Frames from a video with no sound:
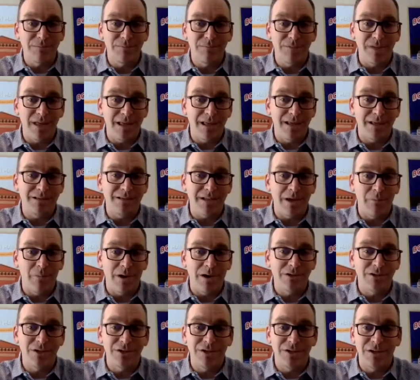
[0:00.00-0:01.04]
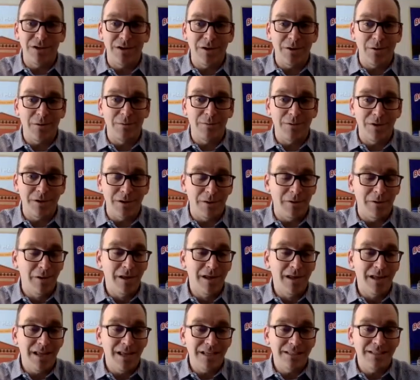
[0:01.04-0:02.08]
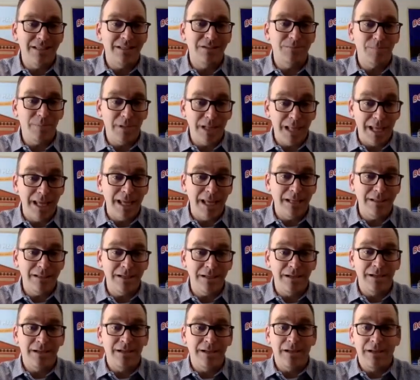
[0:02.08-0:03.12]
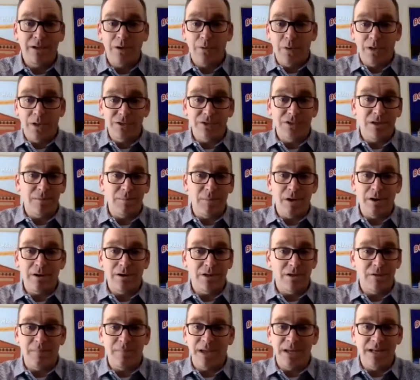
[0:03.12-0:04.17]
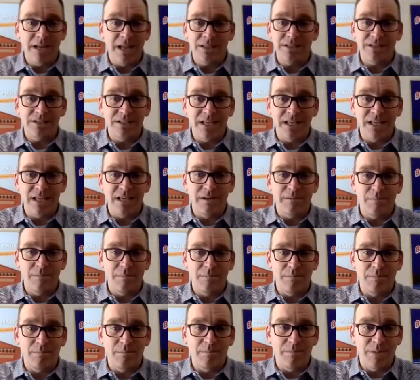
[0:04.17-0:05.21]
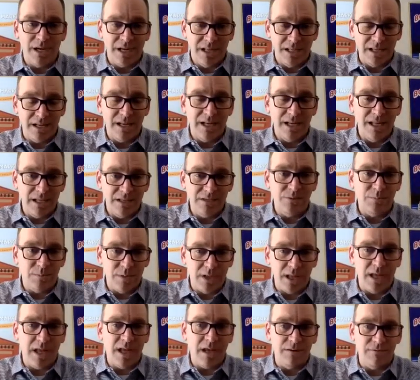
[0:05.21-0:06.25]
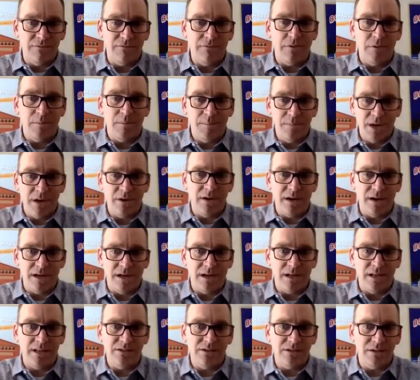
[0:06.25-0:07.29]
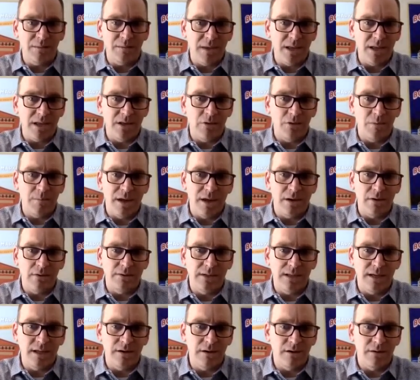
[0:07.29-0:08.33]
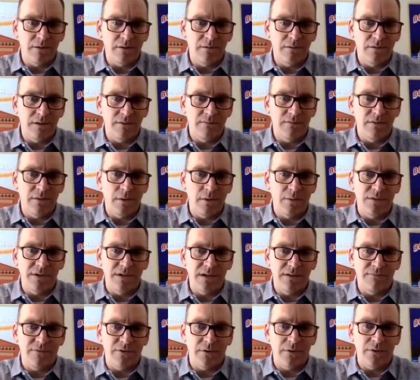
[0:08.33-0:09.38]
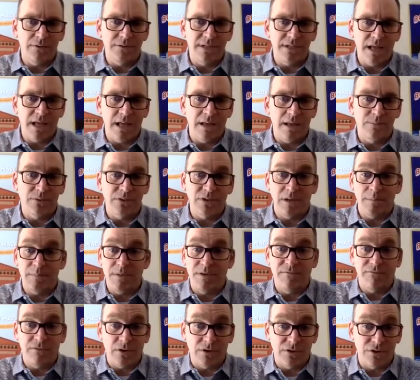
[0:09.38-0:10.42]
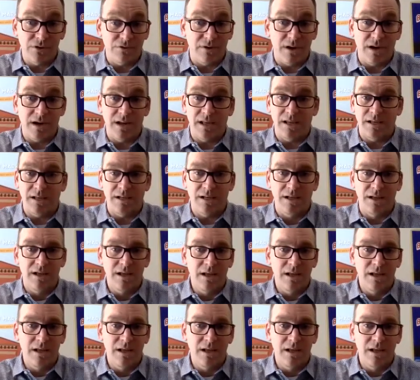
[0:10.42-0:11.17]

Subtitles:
things, I want you to know, is this planned? Question mark. You might not see it, but it is planned for a period, and it's to make you a better leader, even though the difficult times can be frustrating and